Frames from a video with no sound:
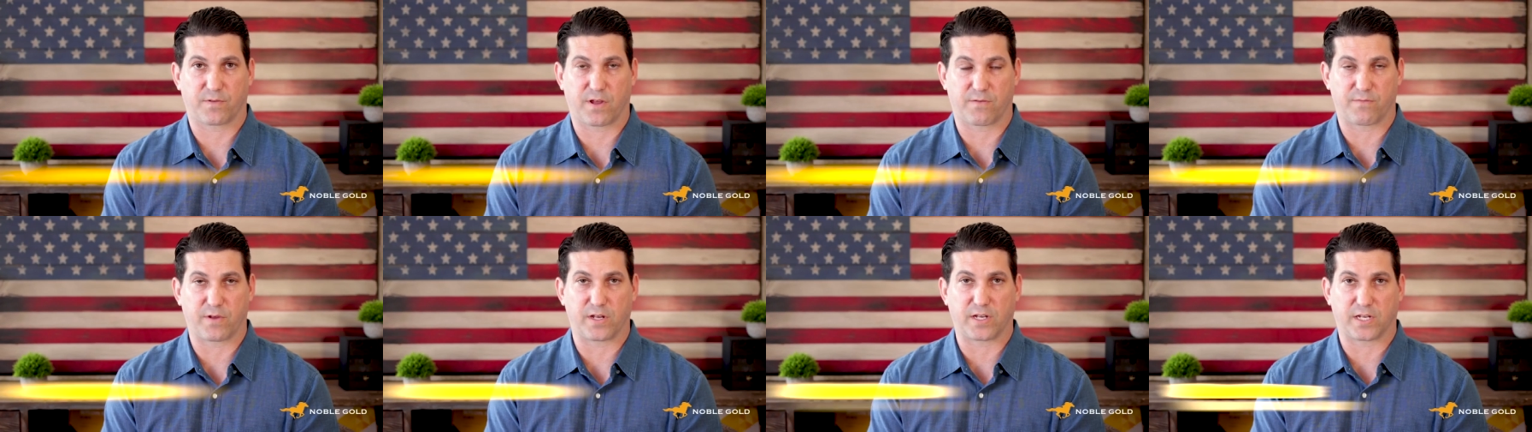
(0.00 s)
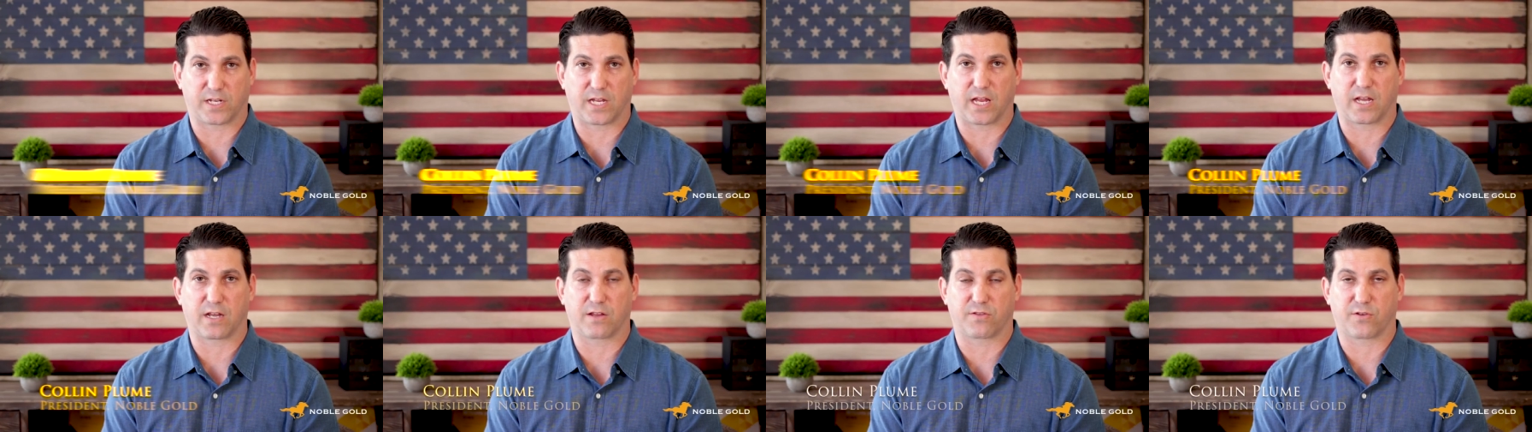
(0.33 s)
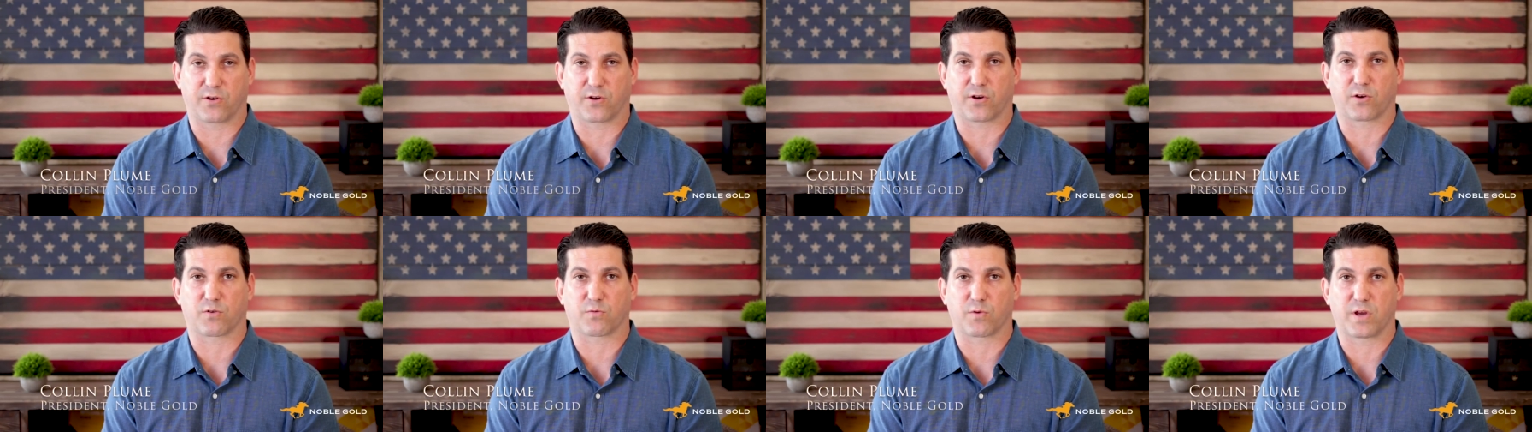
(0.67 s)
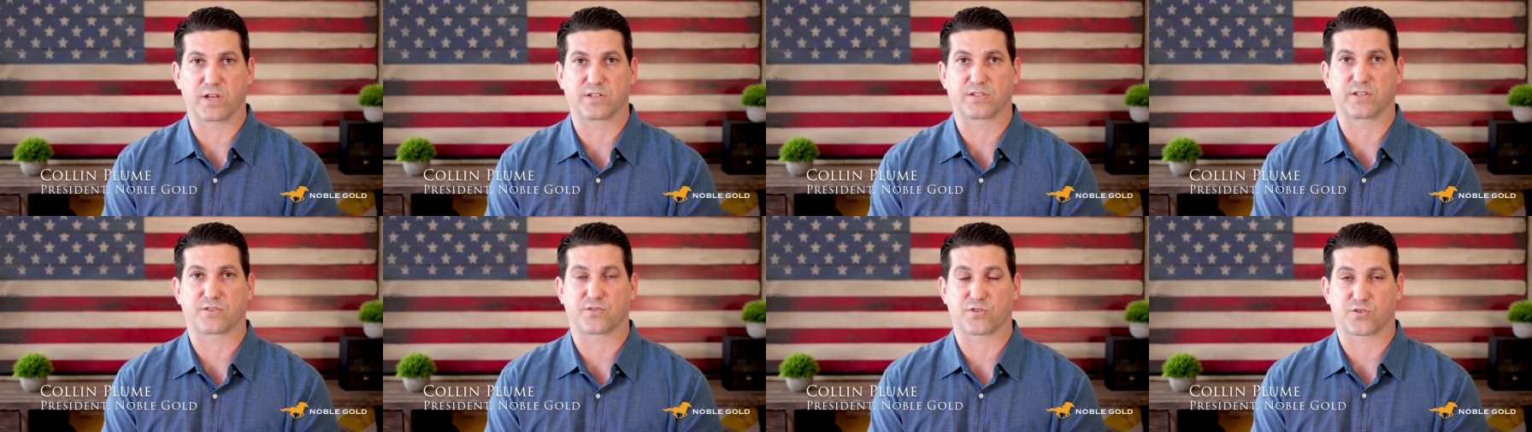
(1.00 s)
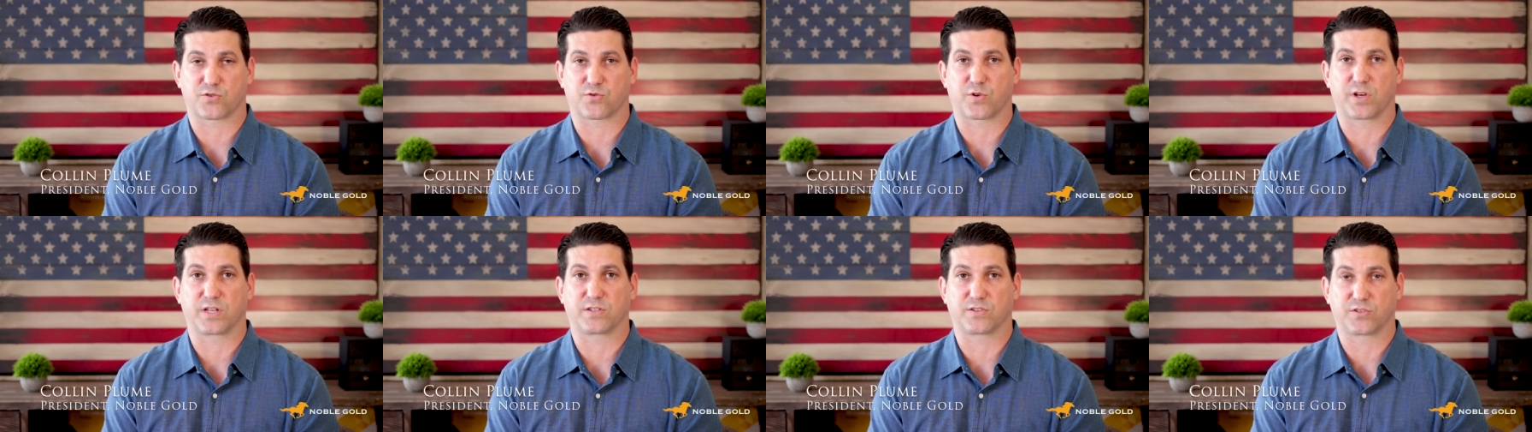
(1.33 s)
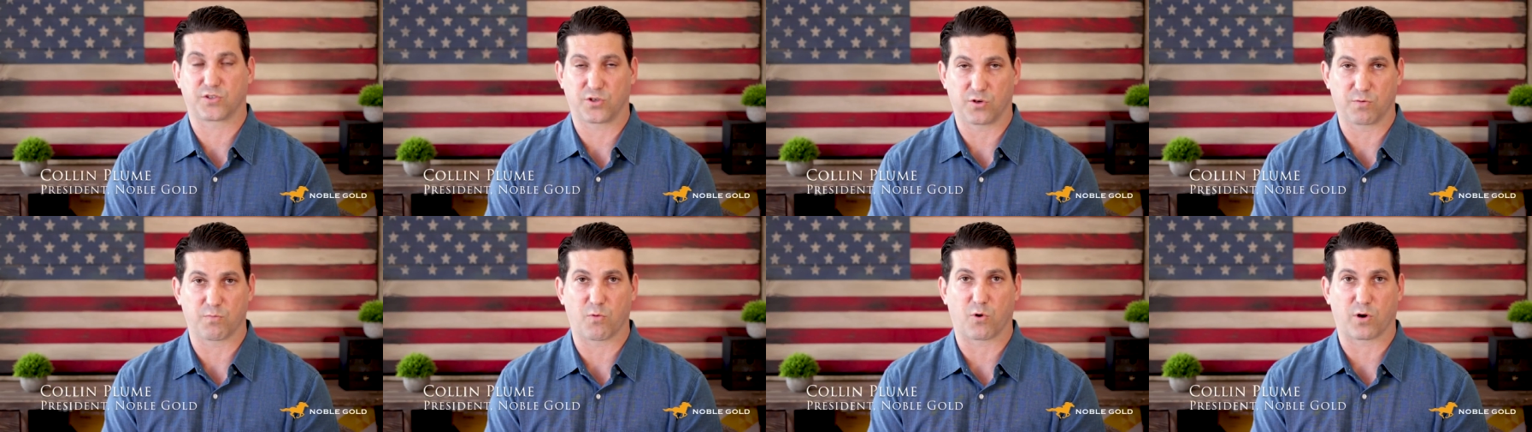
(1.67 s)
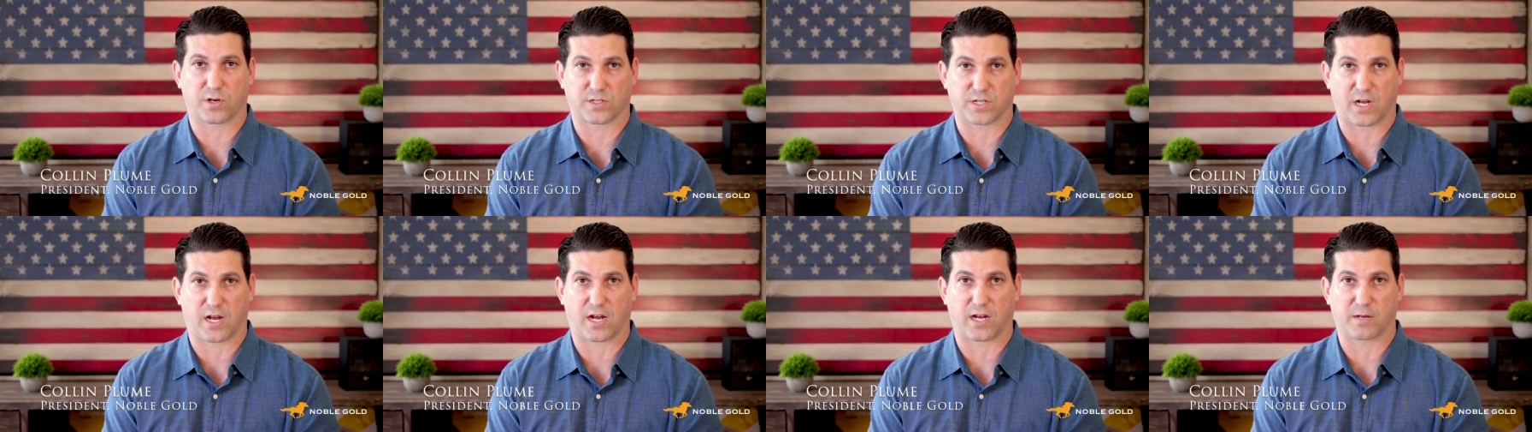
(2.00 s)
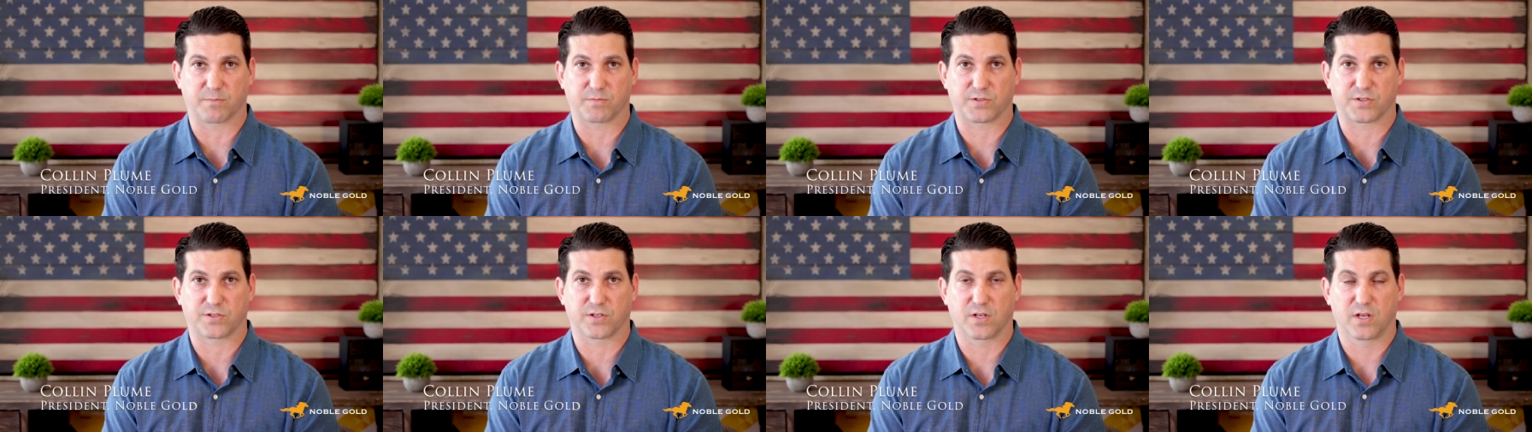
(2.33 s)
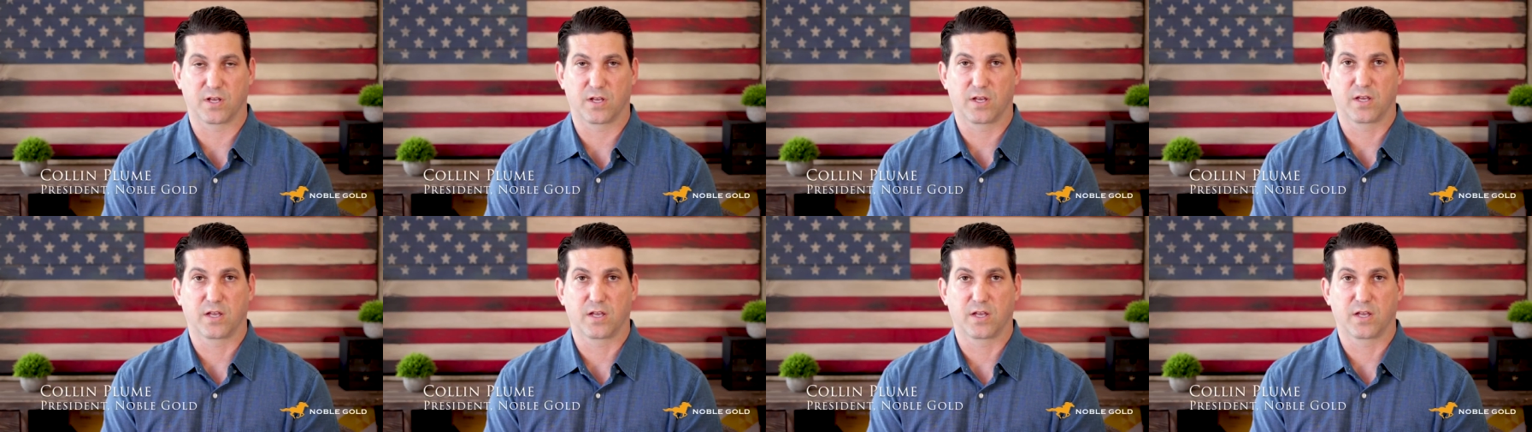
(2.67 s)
They've indicated they're going to raise interest rates two more times.